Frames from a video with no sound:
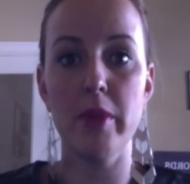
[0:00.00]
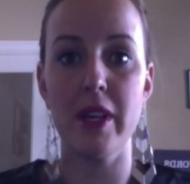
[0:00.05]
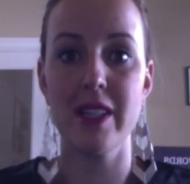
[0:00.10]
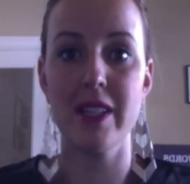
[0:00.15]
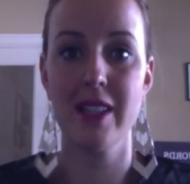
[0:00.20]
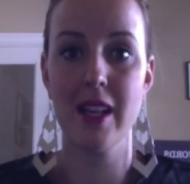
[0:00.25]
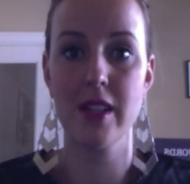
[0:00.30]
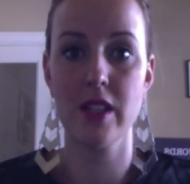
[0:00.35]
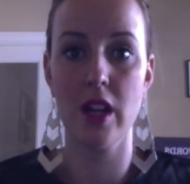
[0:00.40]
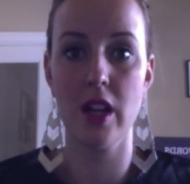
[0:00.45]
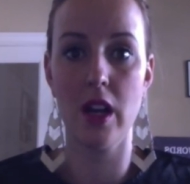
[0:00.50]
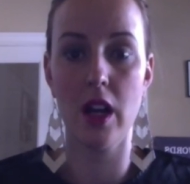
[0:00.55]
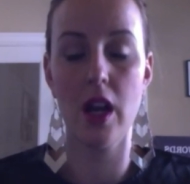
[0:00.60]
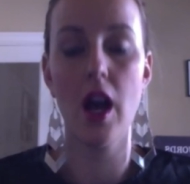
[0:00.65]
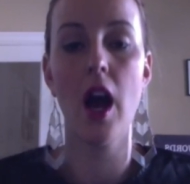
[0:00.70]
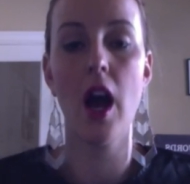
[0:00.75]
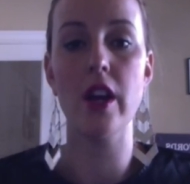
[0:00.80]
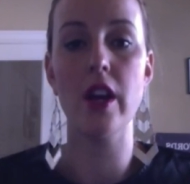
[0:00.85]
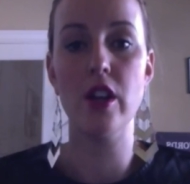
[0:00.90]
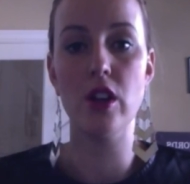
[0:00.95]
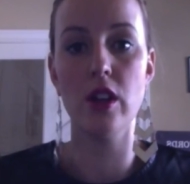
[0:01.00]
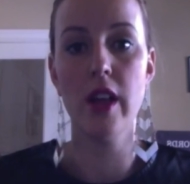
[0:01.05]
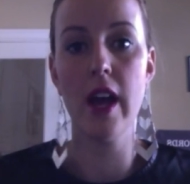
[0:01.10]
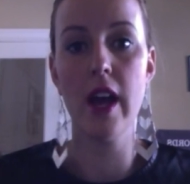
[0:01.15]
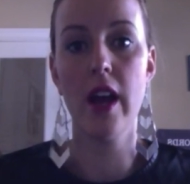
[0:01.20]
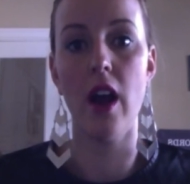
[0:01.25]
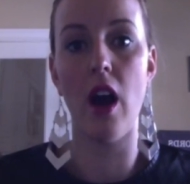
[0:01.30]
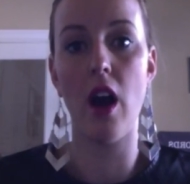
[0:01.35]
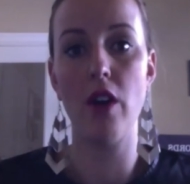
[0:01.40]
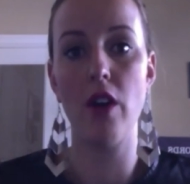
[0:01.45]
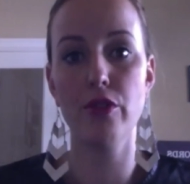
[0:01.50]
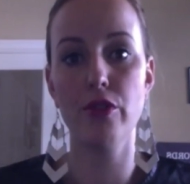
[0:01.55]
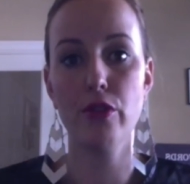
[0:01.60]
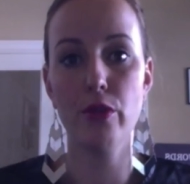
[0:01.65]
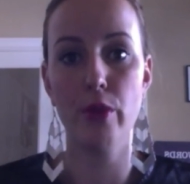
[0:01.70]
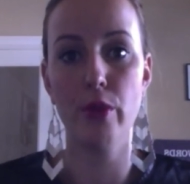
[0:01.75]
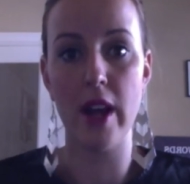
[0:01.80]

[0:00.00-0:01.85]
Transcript: because that's going to cut your leg off